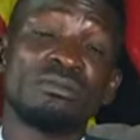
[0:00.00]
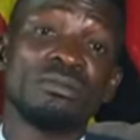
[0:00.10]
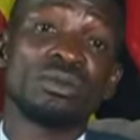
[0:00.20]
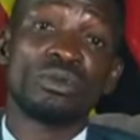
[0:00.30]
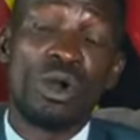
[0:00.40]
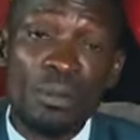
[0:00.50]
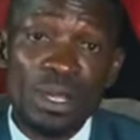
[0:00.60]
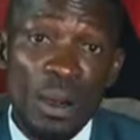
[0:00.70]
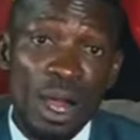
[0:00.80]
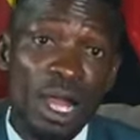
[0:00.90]
robbed
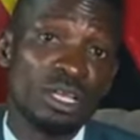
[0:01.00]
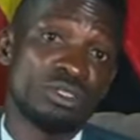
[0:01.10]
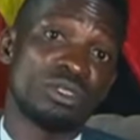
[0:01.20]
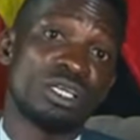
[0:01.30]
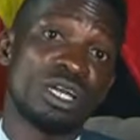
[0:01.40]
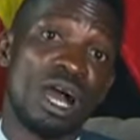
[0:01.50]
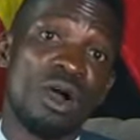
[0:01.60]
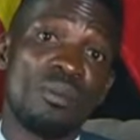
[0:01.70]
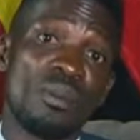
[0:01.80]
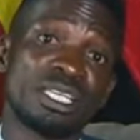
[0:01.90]
our country,
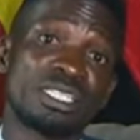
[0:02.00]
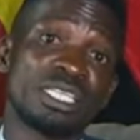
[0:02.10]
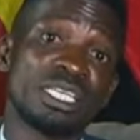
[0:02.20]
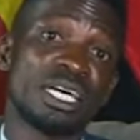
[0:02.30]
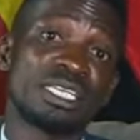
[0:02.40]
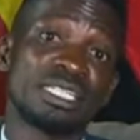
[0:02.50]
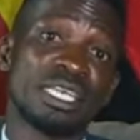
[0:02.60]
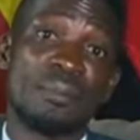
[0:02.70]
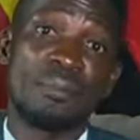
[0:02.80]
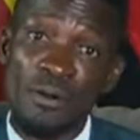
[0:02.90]
how much he has
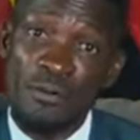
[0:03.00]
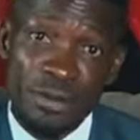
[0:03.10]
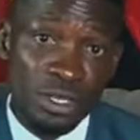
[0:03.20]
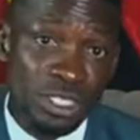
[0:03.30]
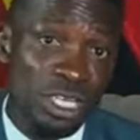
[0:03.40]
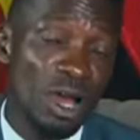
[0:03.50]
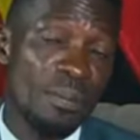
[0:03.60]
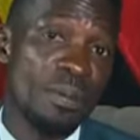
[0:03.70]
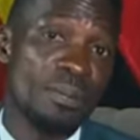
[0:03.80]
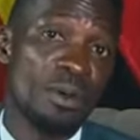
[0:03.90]
impoverished our
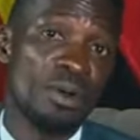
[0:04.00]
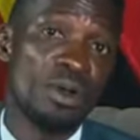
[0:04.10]
people,